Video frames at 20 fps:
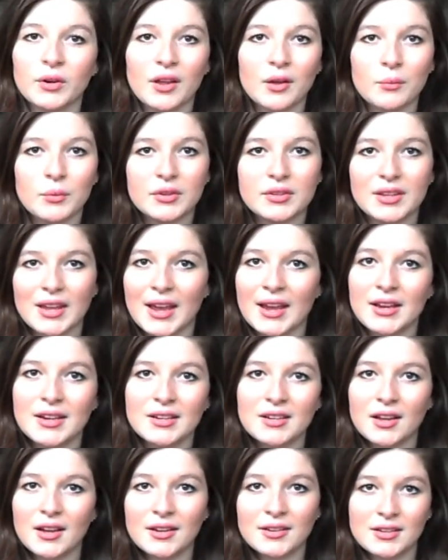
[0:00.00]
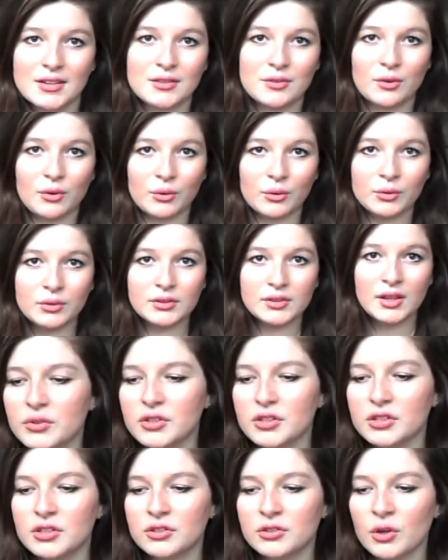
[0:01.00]
When I was 8-9 years old, it was
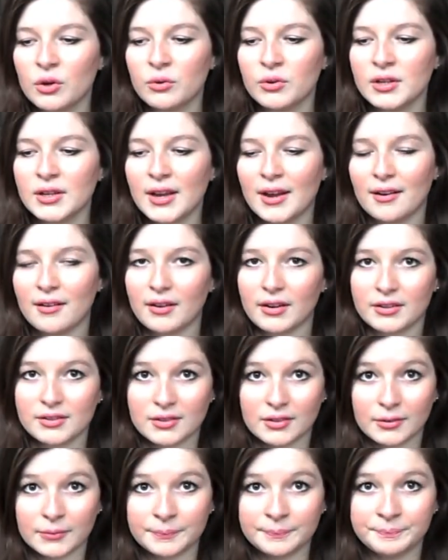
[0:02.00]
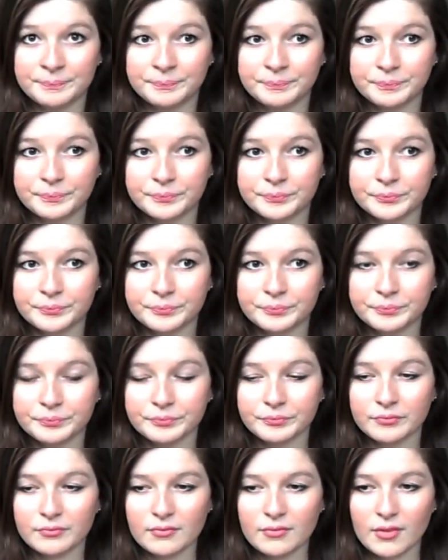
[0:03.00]
a Sony Ericsson.
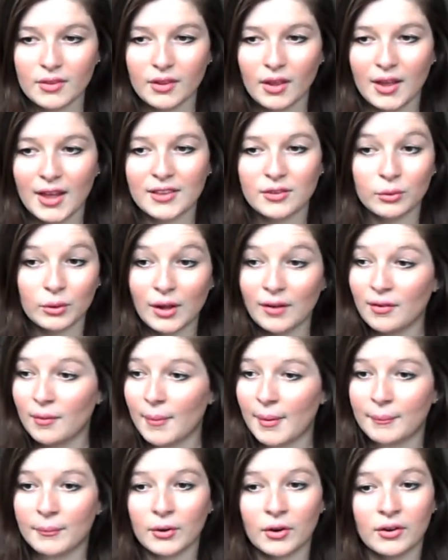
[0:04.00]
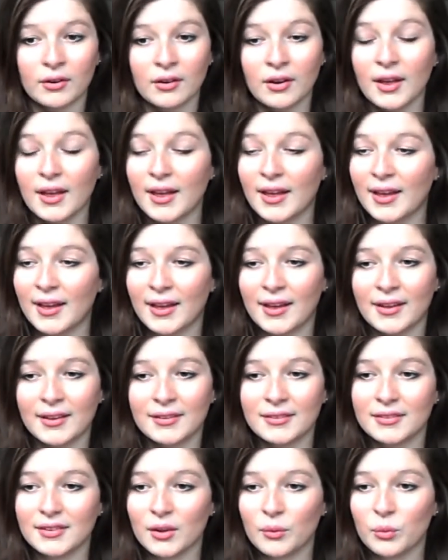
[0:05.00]
That's all I remember,
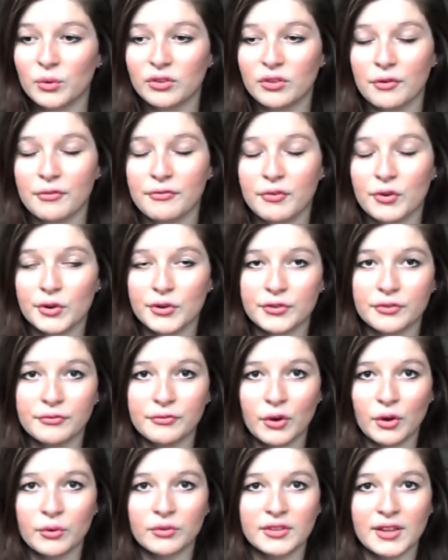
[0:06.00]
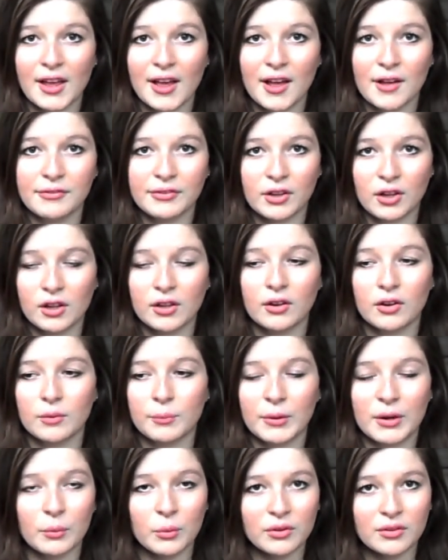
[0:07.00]
and it was the first phone to have colour,
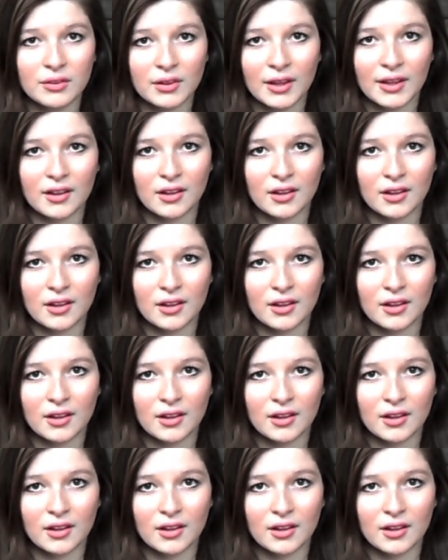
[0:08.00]
but it wasn't